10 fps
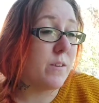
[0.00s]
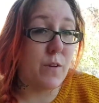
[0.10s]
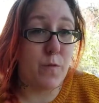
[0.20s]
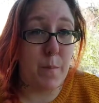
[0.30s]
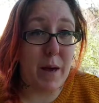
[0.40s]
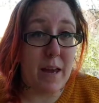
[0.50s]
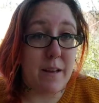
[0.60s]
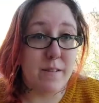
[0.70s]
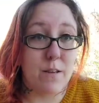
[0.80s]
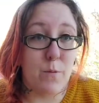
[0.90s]
so for
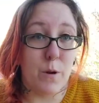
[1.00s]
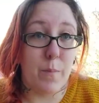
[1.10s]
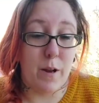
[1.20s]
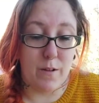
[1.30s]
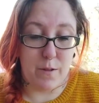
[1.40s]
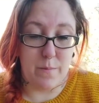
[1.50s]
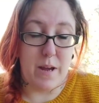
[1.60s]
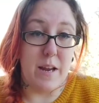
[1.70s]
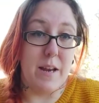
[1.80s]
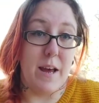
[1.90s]
peas you want to plant them
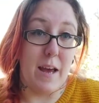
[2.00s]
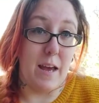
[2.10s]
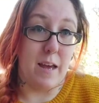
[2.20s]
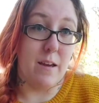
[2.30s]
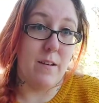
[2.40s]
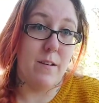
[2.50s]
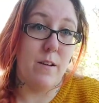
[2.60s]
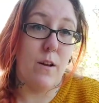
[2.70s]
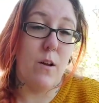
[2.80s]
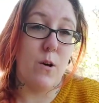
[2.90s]
in a
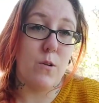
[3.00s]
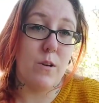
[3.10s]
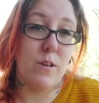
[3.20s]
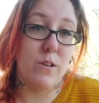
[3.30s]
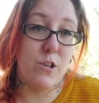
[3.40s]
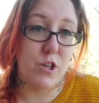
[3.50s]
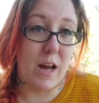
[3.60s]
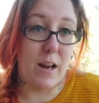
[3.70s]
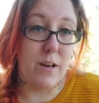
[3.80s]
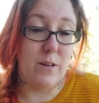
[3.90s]
long,
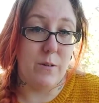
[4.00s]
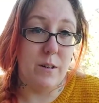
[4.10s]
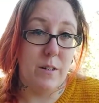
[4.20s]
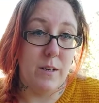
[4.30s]
shallow